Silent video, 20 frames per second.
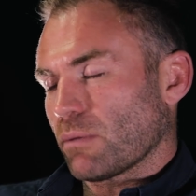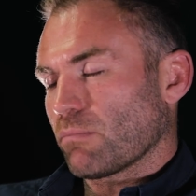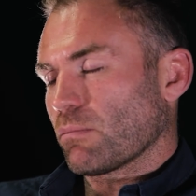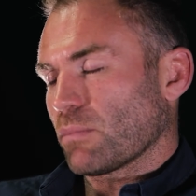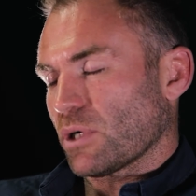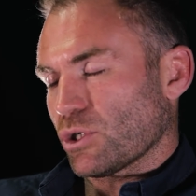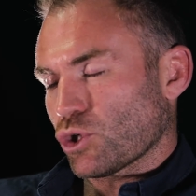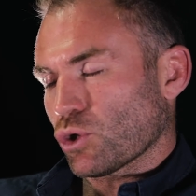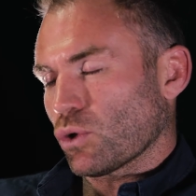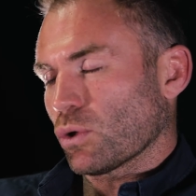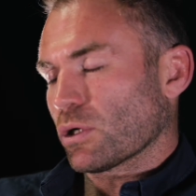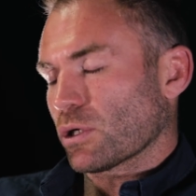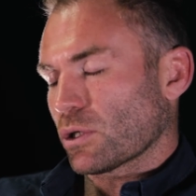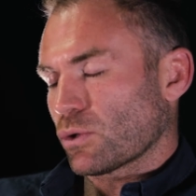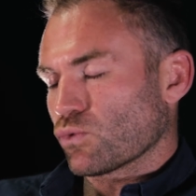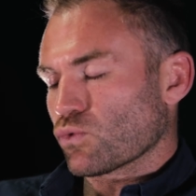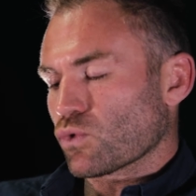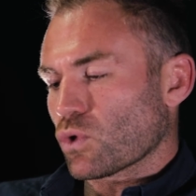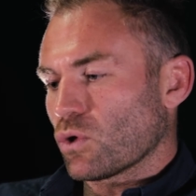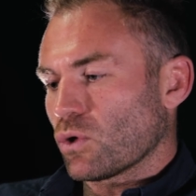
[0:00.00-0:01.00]
my shoulder
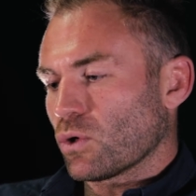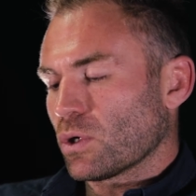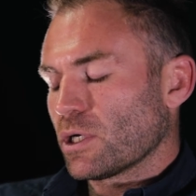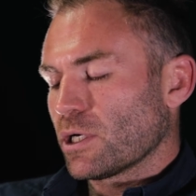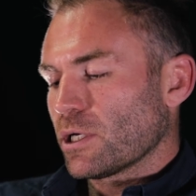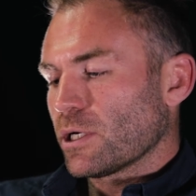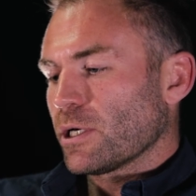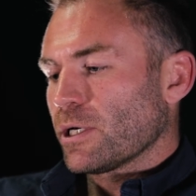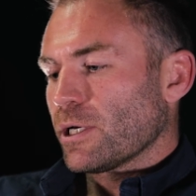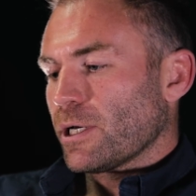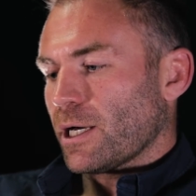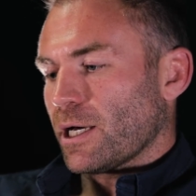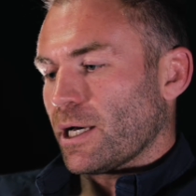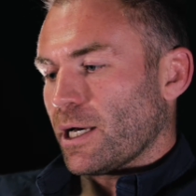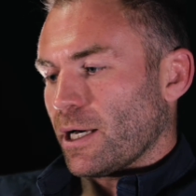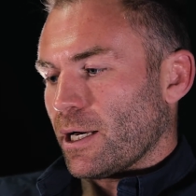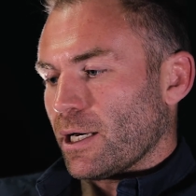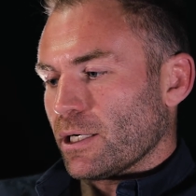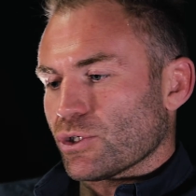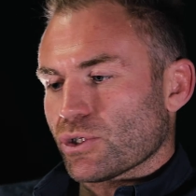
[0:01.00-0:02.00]
could row,
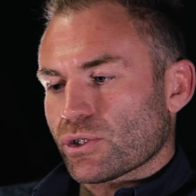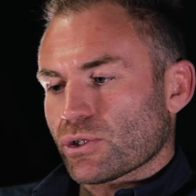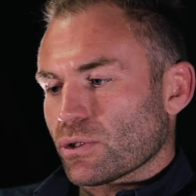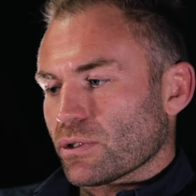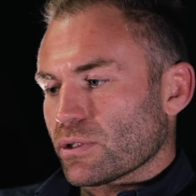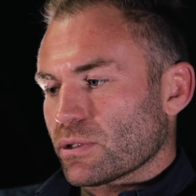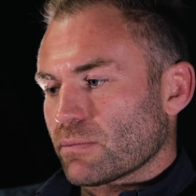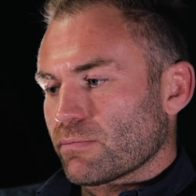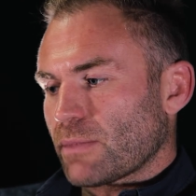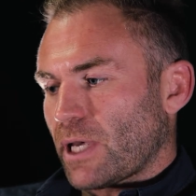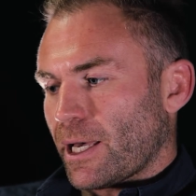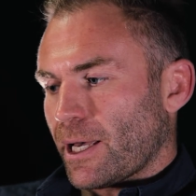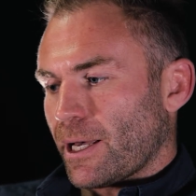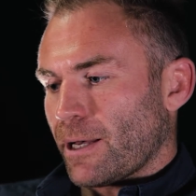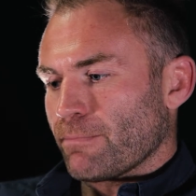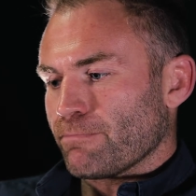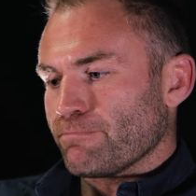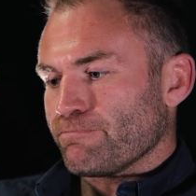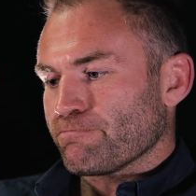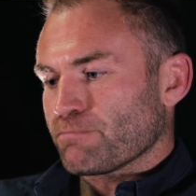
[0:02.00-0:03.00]
I just couldn't.
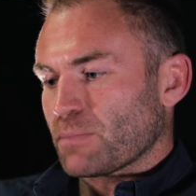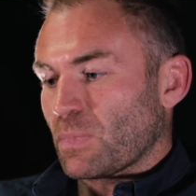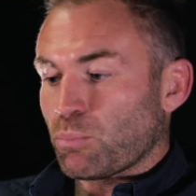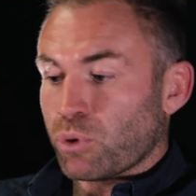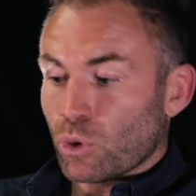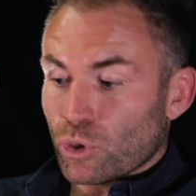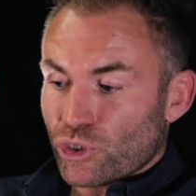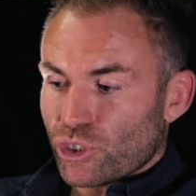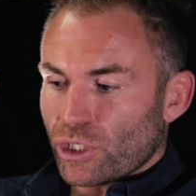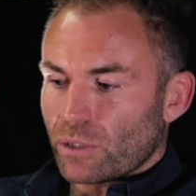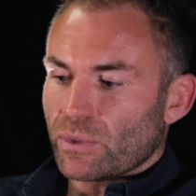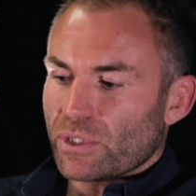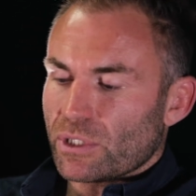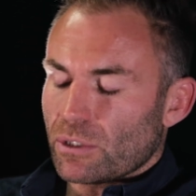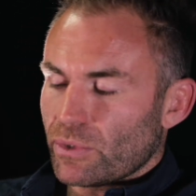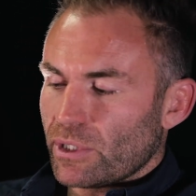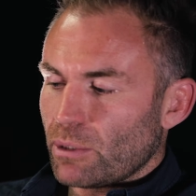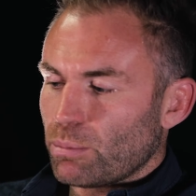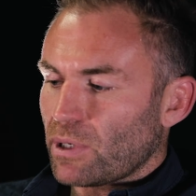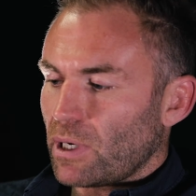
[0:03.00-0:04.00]
Pushing was the
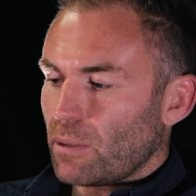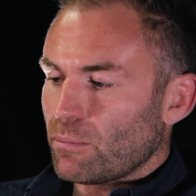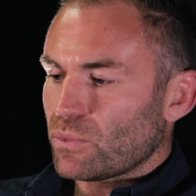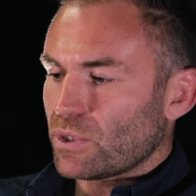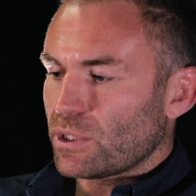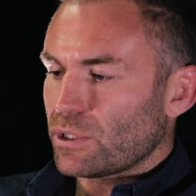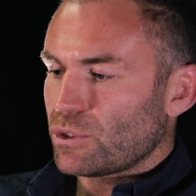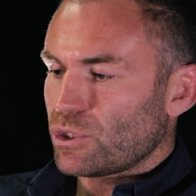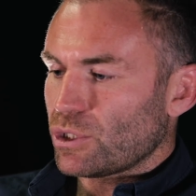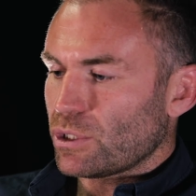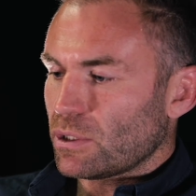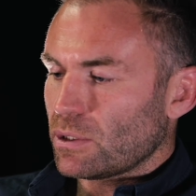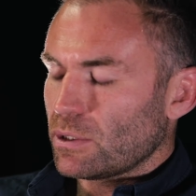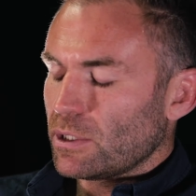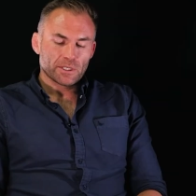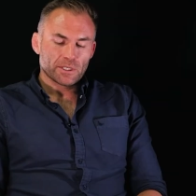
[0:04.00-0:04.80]
real problem with it, you know.